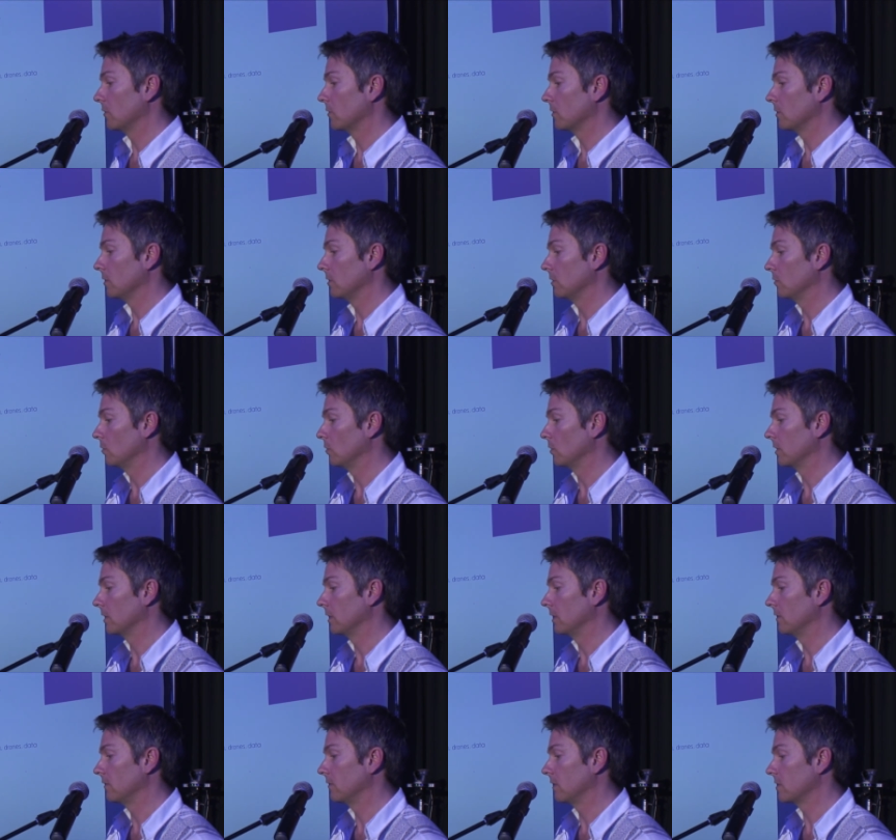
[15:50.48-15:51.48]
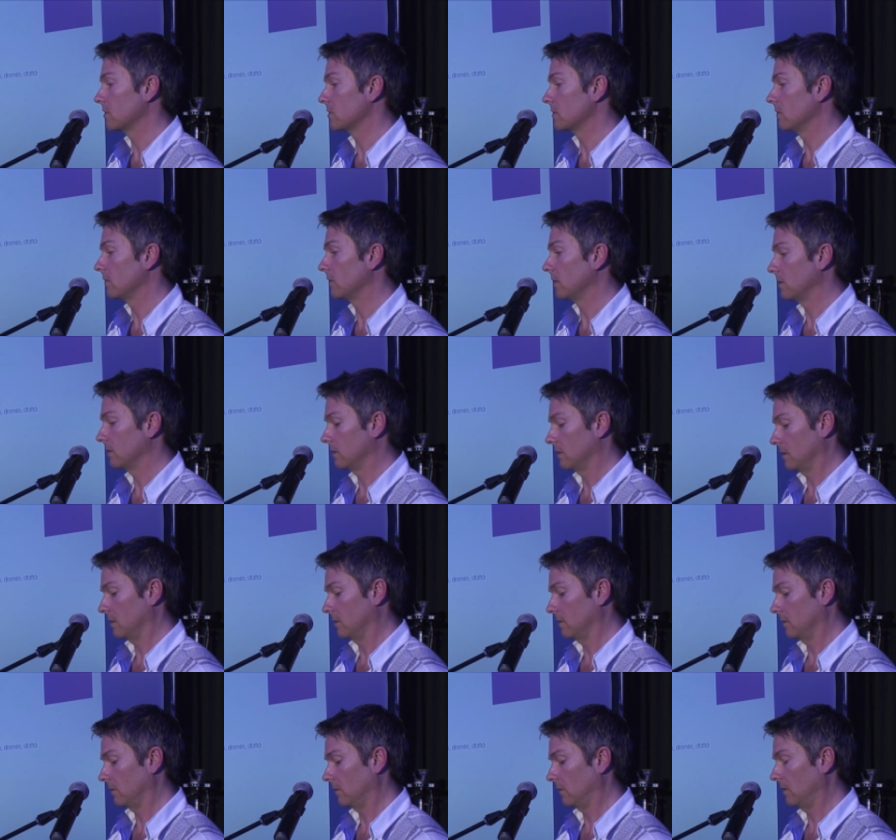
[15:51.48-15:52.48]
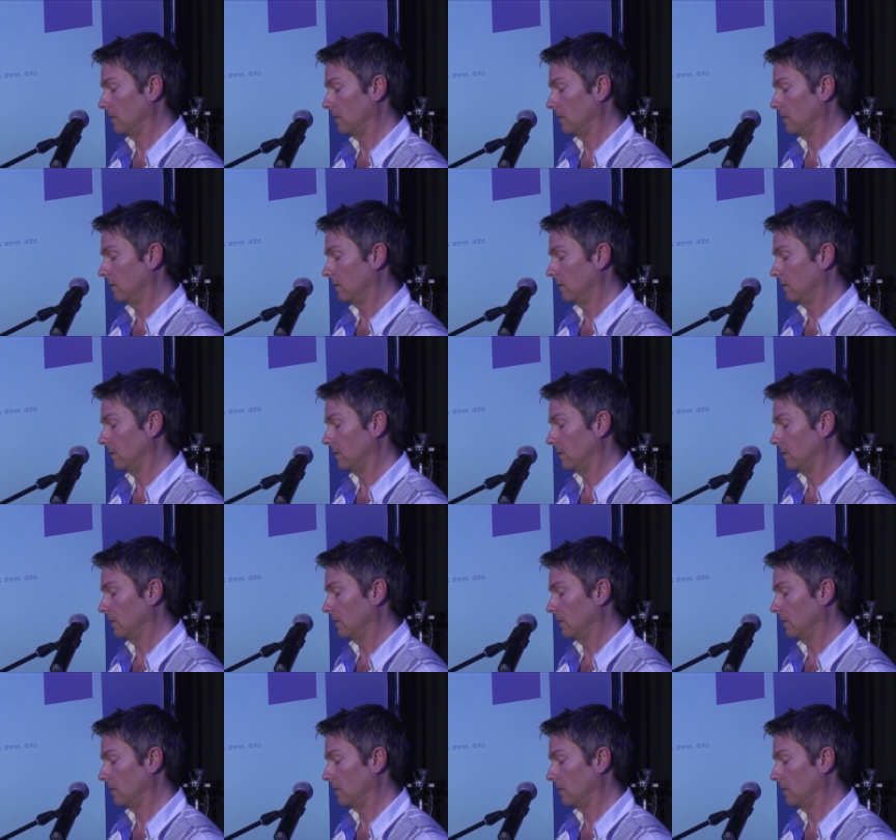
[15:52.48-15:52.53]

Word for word: the local organizations and, and